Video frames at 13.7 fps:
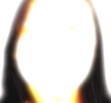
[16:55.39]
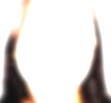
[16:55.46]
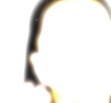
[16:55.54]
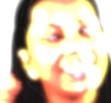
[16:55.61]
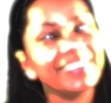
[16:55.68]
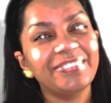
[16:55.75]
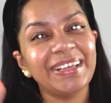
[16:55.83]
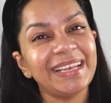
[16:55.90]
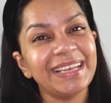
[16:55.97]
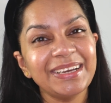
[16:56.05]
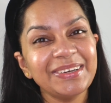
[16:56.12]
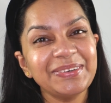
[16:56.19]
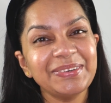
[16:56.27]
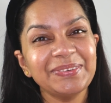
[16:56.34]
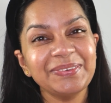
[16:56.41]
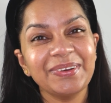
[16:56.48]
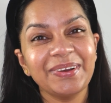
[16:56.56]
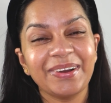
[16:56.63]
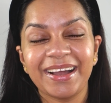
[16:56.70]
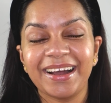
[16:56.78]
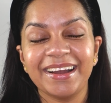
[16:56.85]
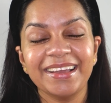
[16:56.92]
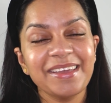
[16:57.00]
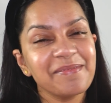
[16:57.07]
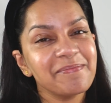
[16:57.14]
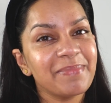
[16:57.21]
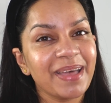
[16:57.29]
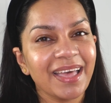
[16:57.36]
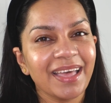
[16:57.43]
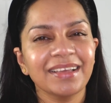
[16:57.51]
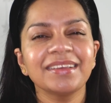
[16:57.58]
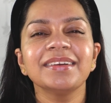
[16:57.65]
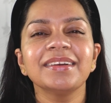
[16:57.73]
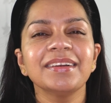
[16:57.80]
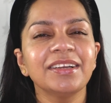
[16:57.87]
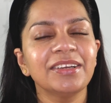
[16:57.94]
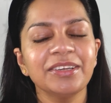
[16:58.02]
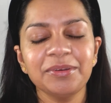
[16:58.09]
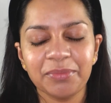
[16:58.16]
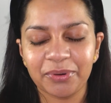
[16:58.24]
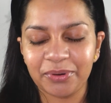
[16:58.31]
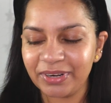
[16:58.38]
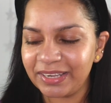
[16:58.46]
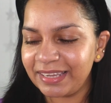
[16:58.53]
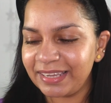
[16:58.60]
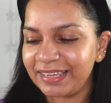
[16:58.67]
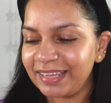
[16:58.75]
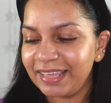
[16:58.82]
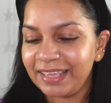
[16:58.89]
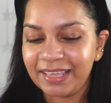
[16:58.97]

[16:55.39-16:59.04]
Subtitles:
Hello, I am back. Good morning.